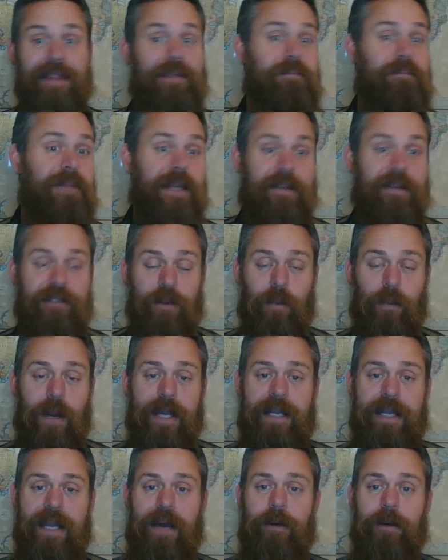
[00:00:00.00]
than many of their
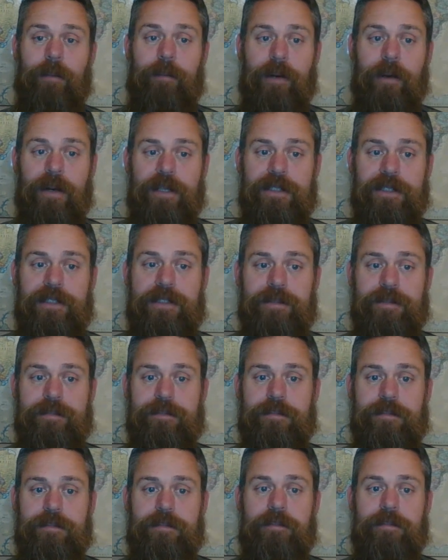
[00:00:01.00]
white counterparts.
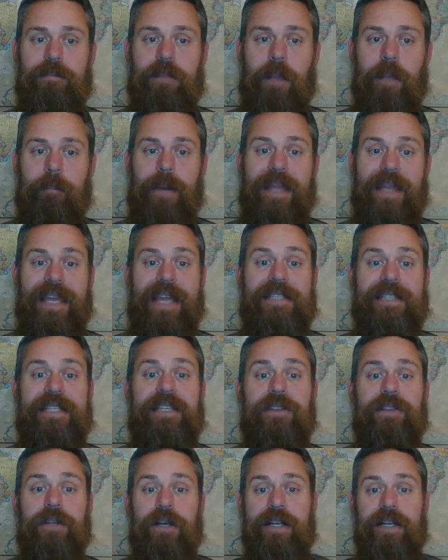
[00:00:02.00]
By the
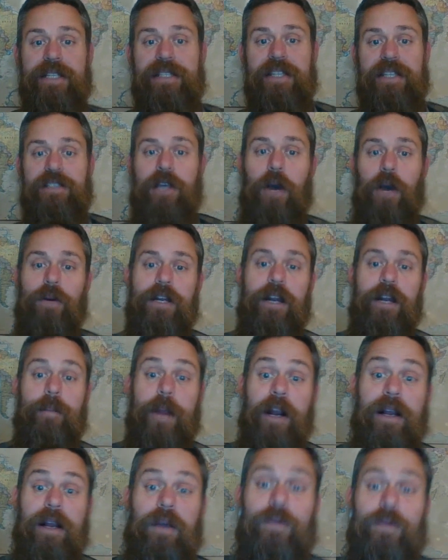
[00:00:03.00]
1830s, the tone in
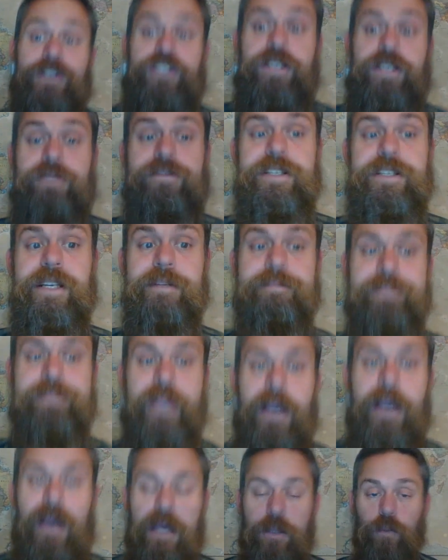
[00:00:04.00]
America was shifting.
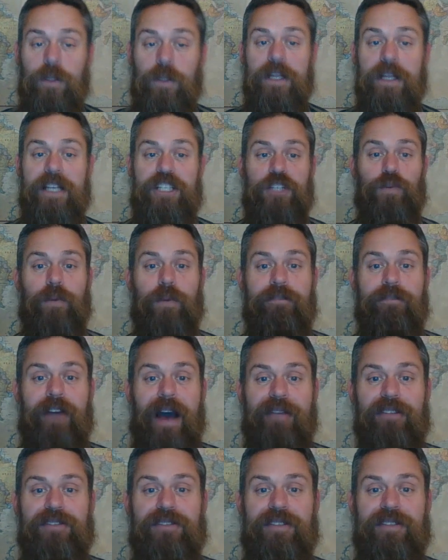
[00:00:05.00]
The religious
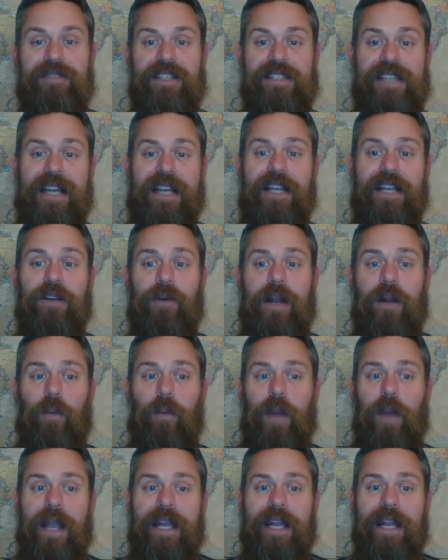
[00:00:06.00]
revivals of the Second Great
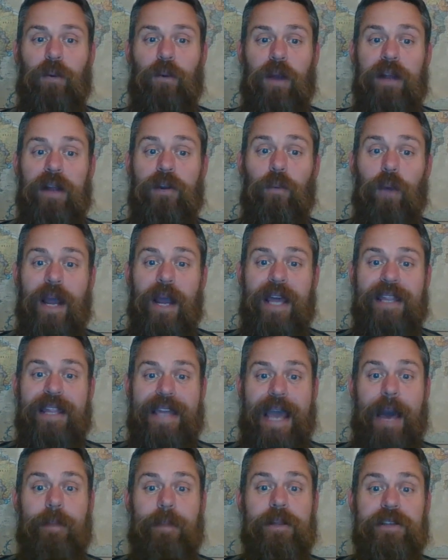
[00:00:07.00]
Awakening were underway, and
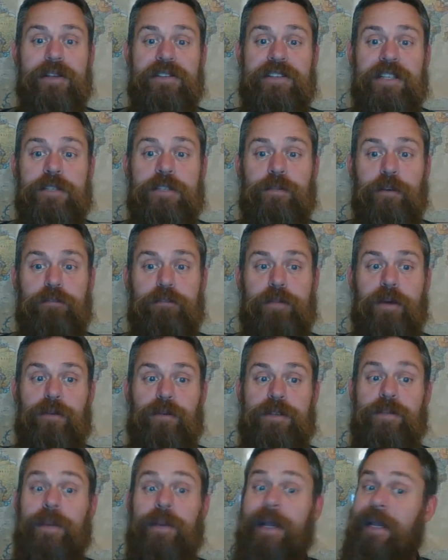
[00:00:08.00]
the abolitionist movement
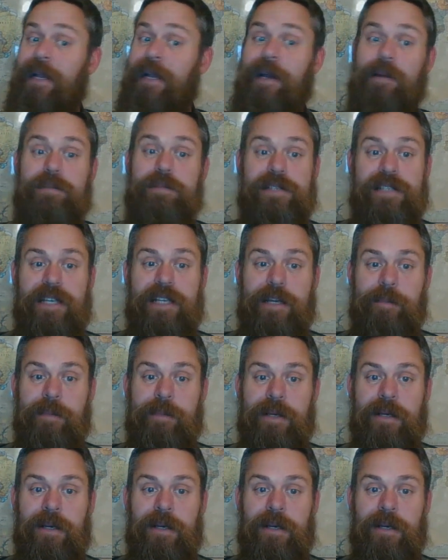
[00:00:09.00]
was picking up steam.